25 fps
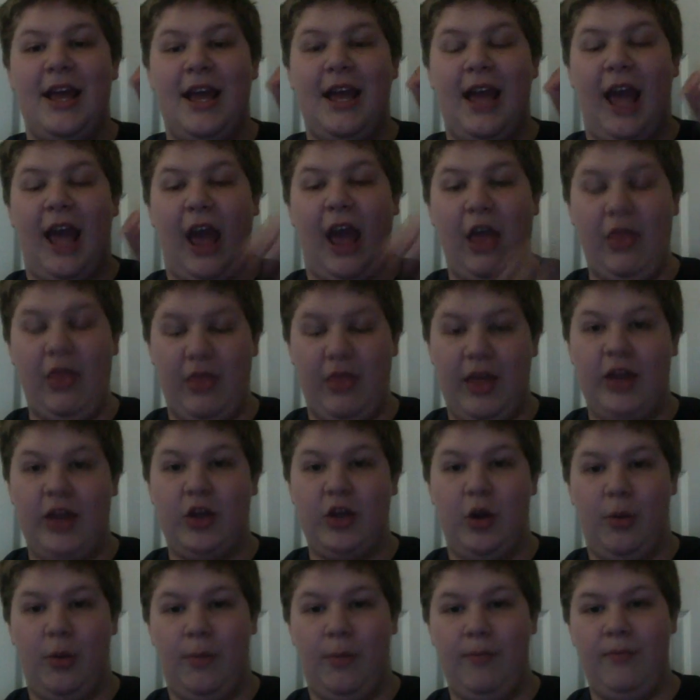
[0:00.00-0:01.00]
and then
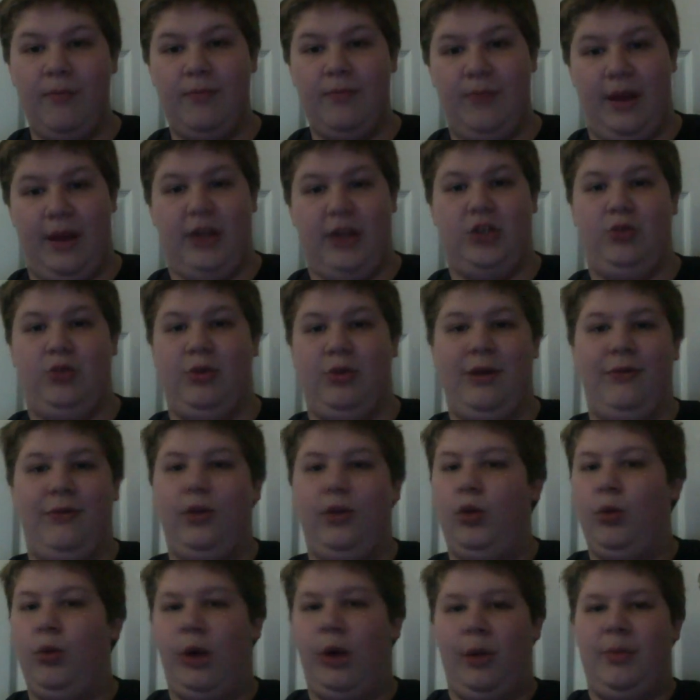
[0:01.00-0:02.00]
go back to wherever
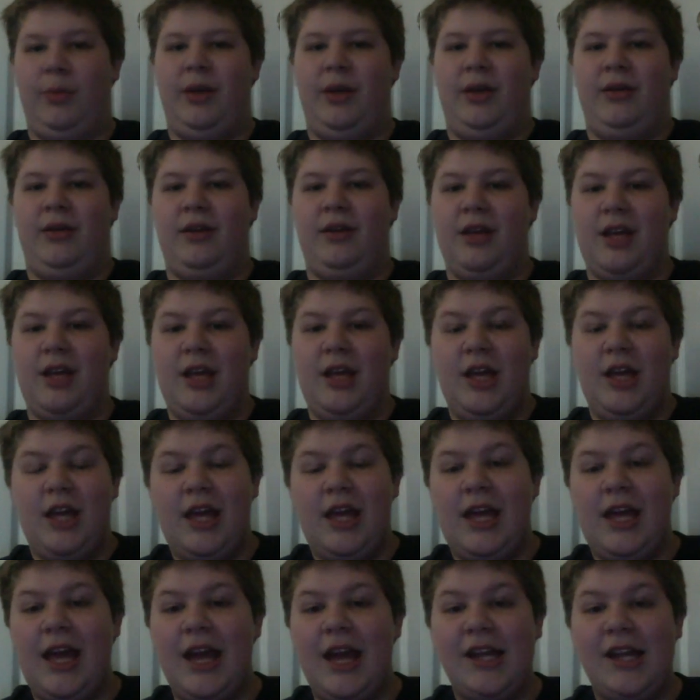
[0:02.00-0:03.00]
you want to be
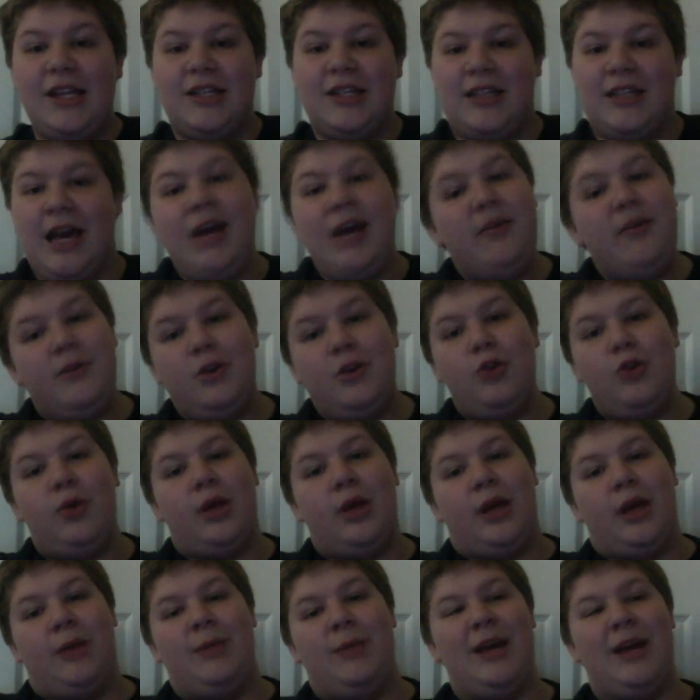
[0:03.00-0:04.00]
and it's kind of annoying.
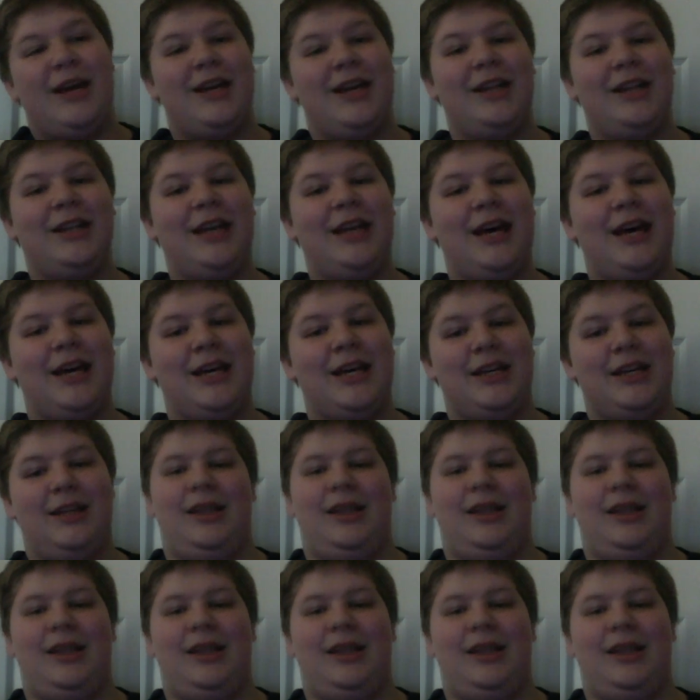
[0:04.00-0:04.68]
I'm not gonna lie.